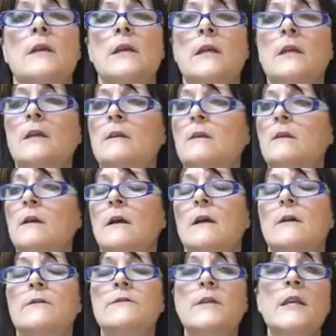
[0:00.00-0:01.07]
in
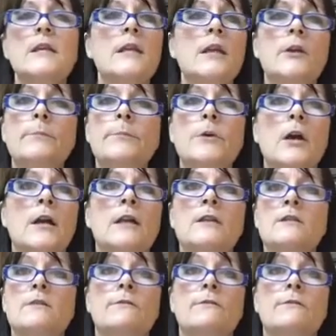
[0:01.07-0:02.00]
skincare products.